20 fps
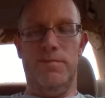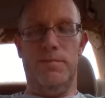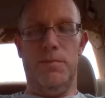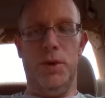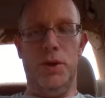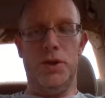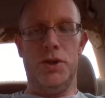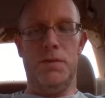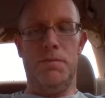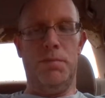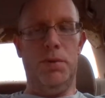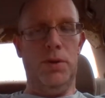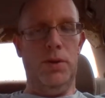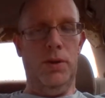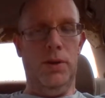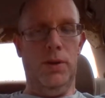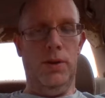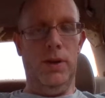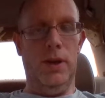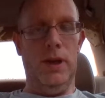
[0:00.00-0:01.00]

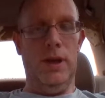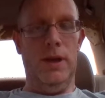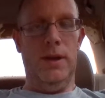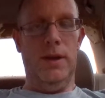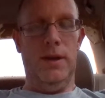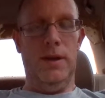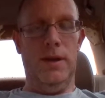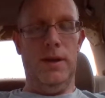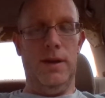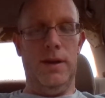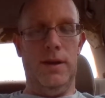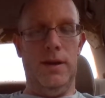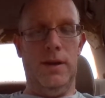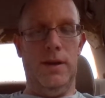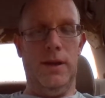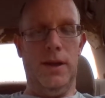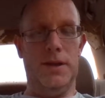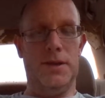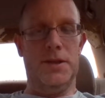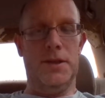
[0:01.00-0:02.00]
push-pull,
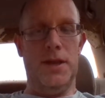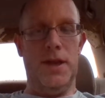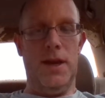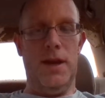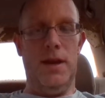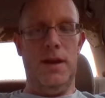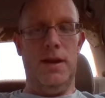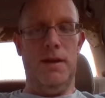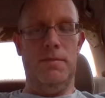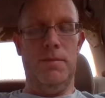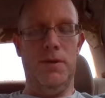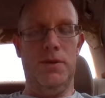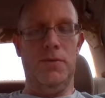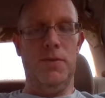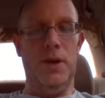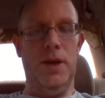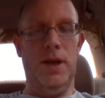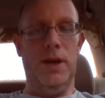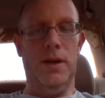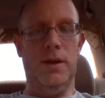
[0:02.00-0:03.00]
let's say,
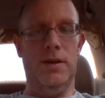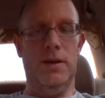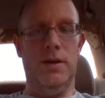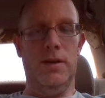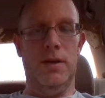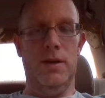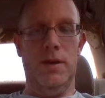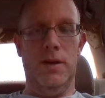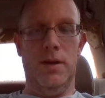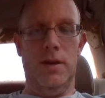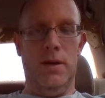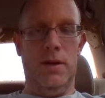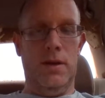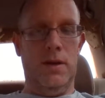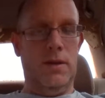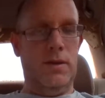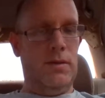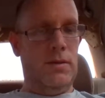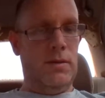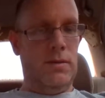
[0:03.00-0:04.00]
between
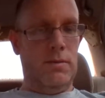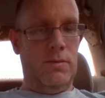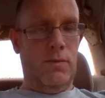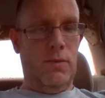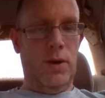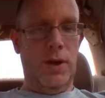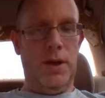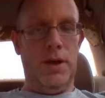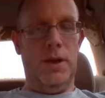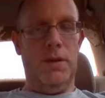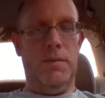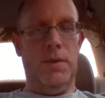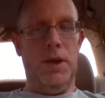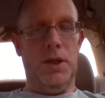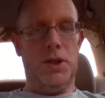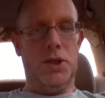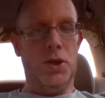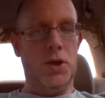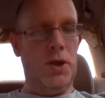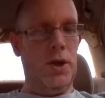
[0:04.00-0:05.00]
wanting to be
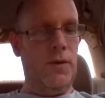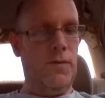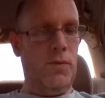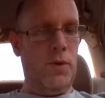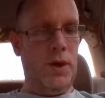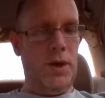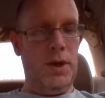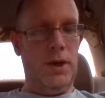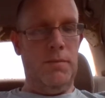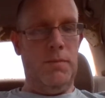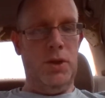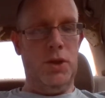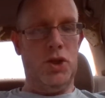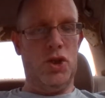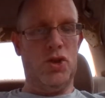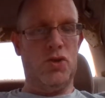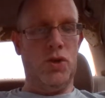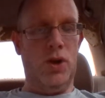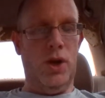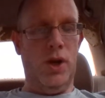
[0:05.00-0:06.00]
assertive, wanting to be
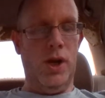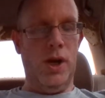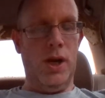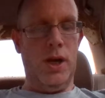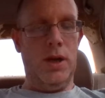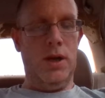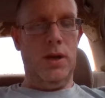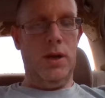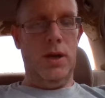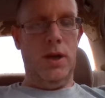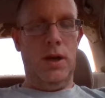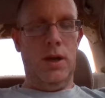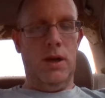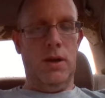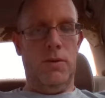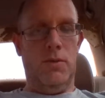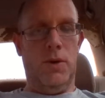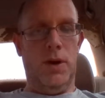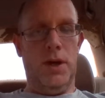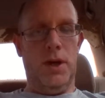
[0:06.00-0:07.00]
strong,
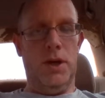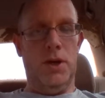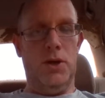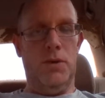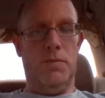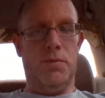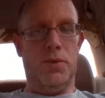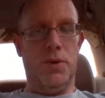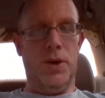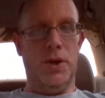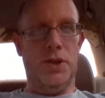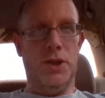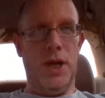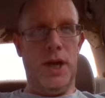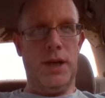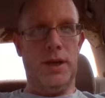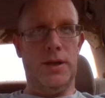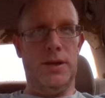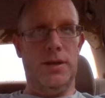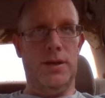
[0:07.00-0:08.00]
wanting to
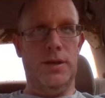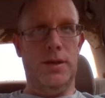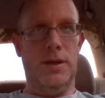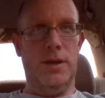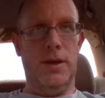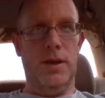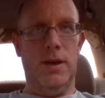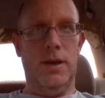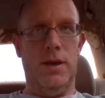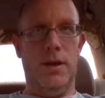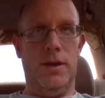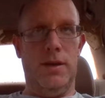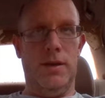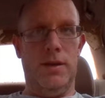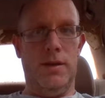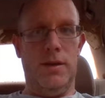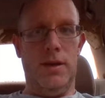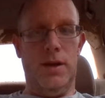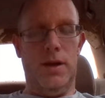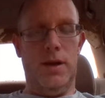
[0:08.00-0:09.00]
project
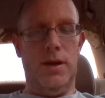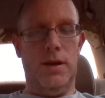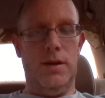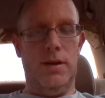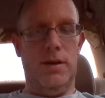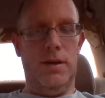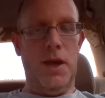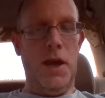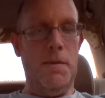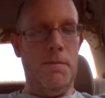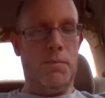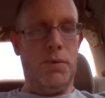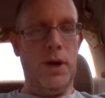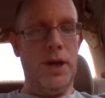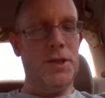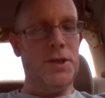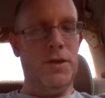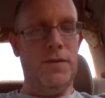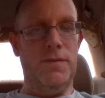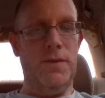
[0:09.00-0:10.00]

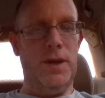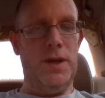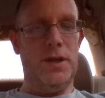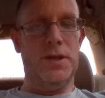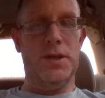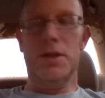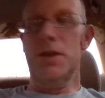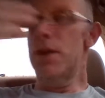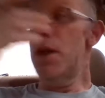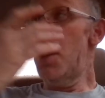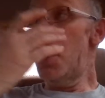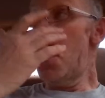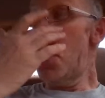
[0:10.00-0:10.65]
impressiveness.